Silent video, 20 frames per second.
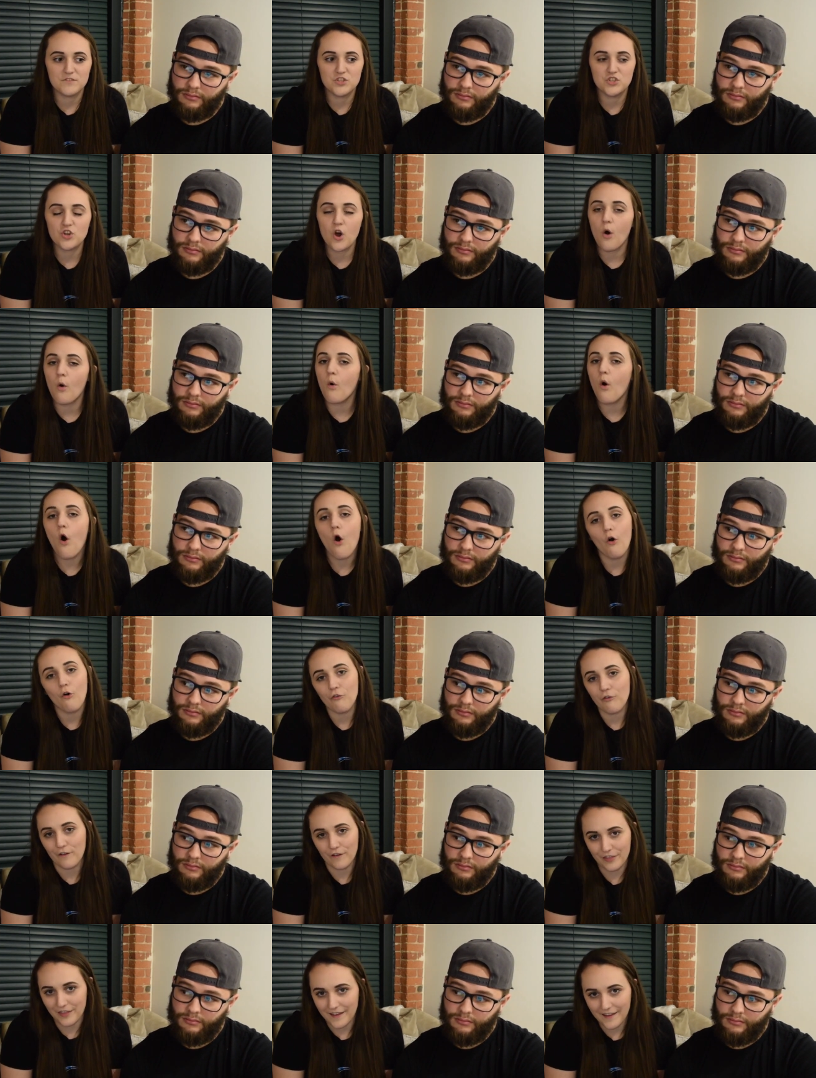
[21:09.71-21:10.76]
Speaker 1: don't
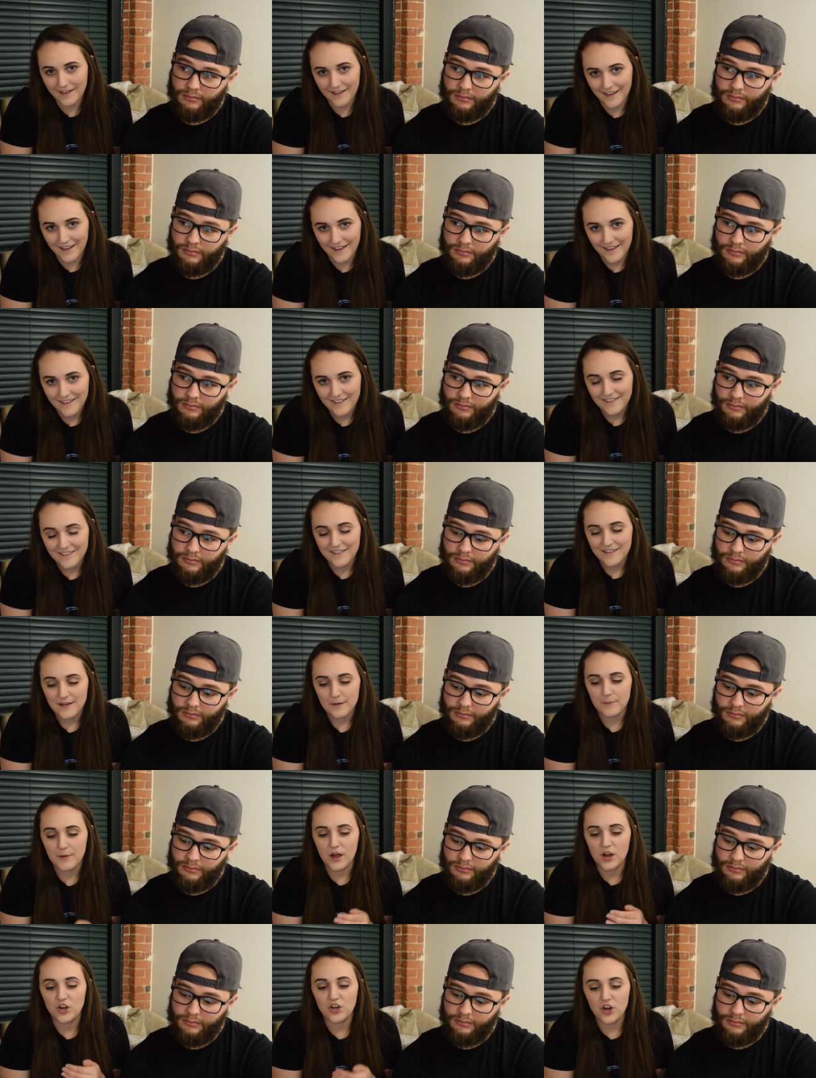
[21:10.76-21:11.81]
overthink it.
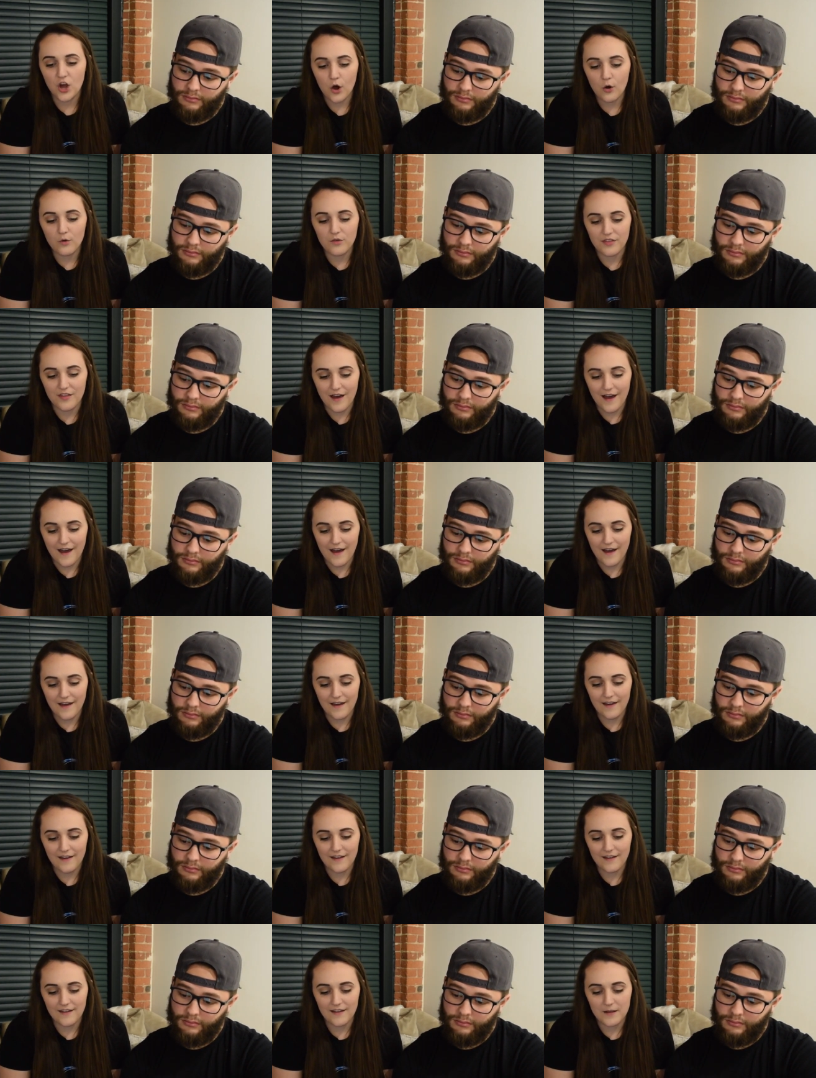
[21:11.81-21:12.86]
But know
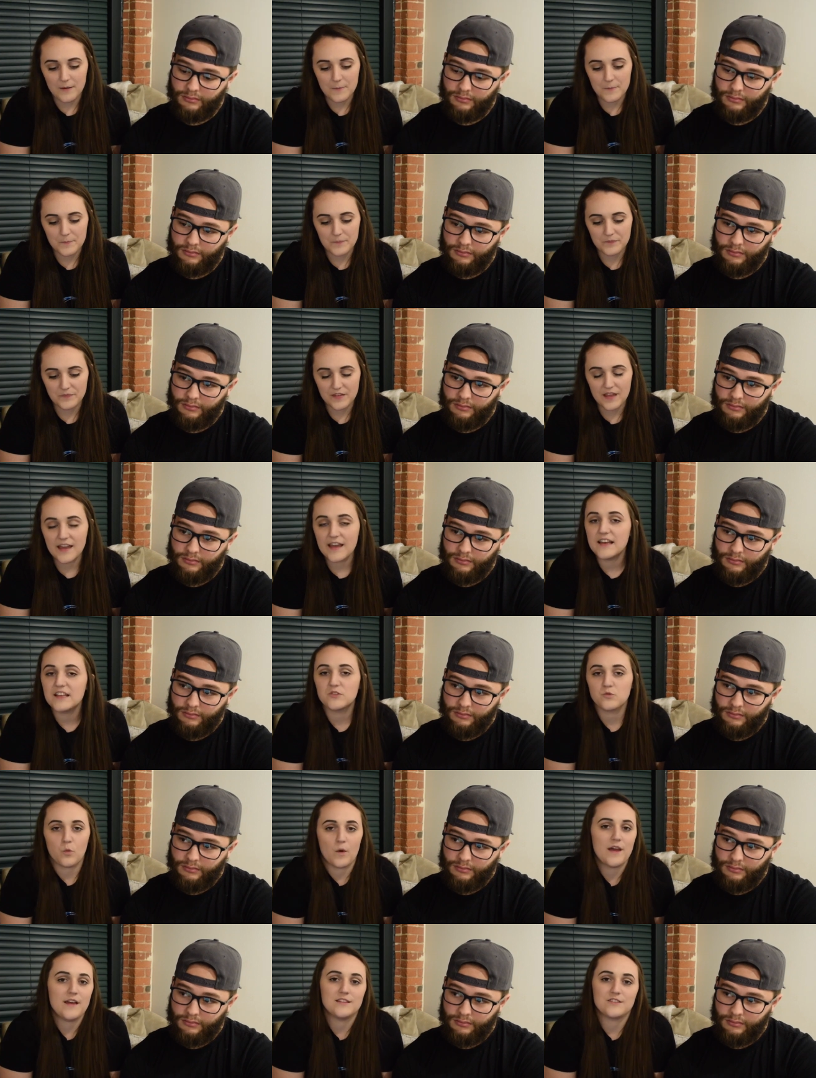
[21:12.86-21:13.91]
that his
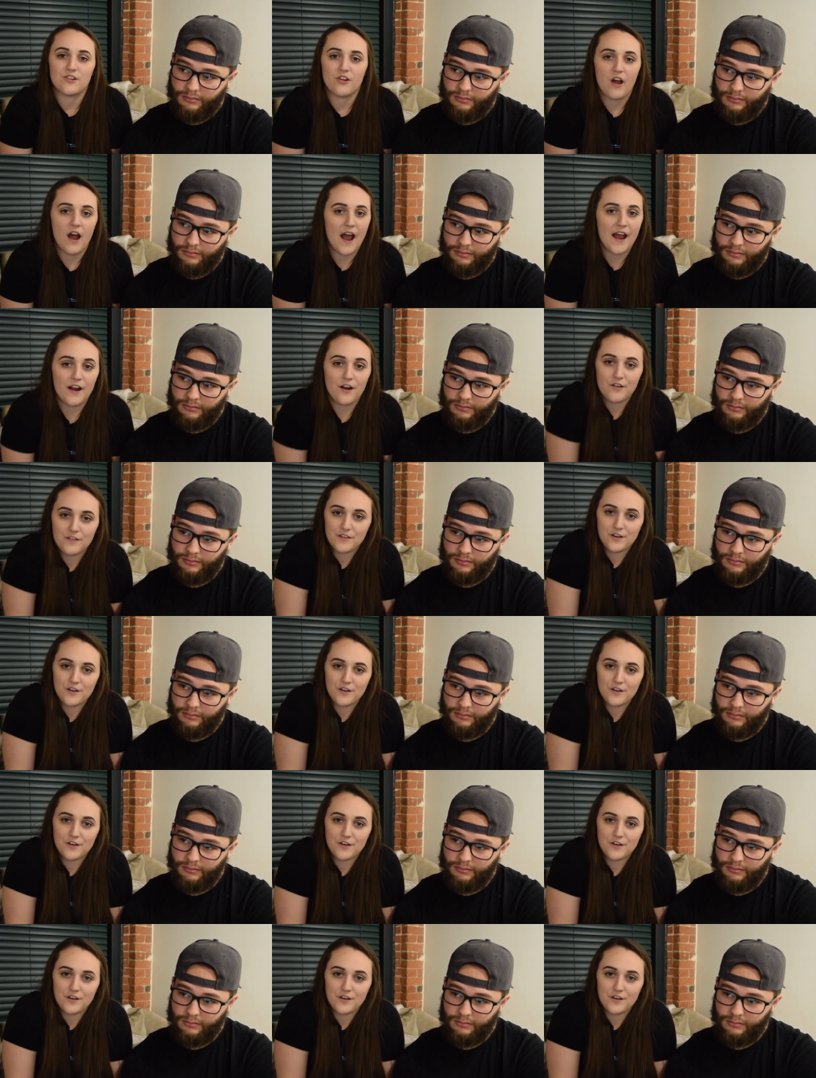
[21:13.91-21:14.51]
ways are higher